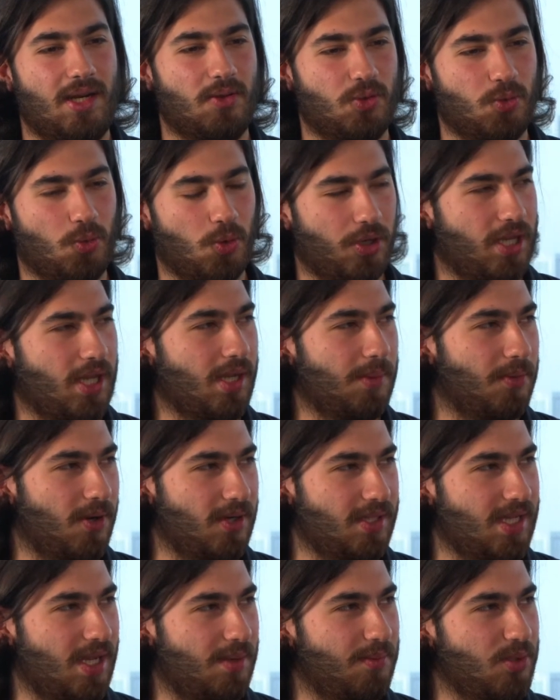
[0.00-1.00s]
I was working
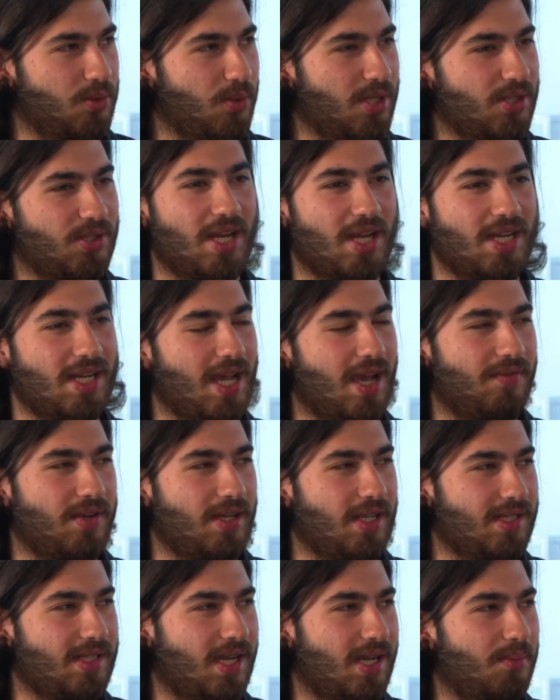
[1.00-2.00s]
part-time as well, so I didn't have
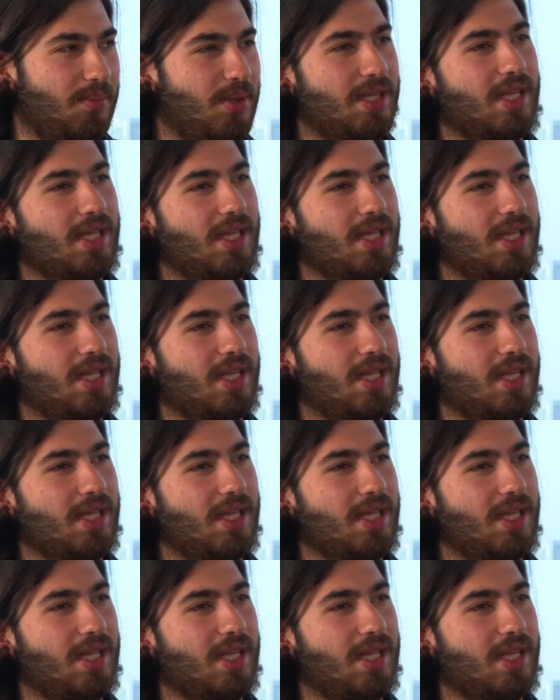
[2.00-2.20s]
any time.